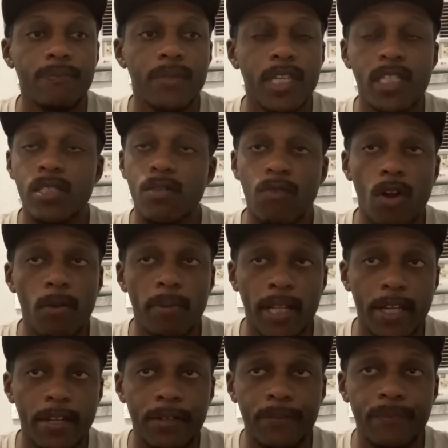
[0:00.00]
he's a role
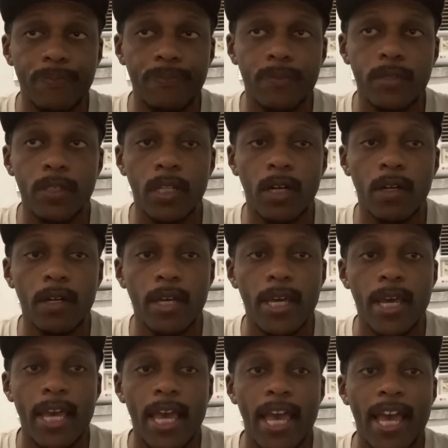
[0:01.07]
player, you know,
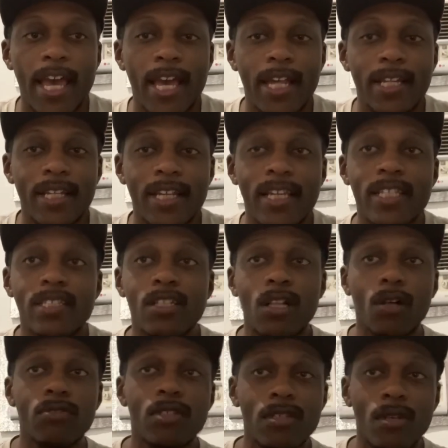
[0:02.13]
and he's
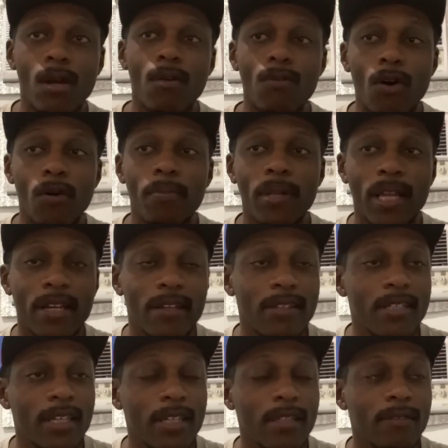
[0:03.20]
closer to a role player
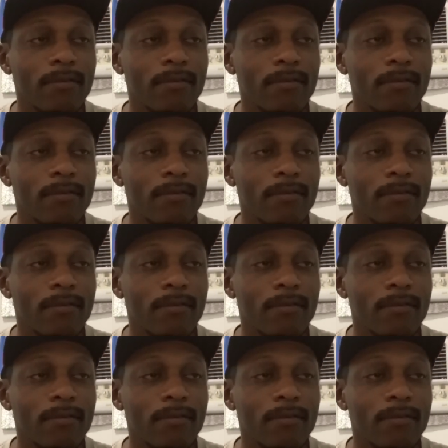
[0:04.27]
than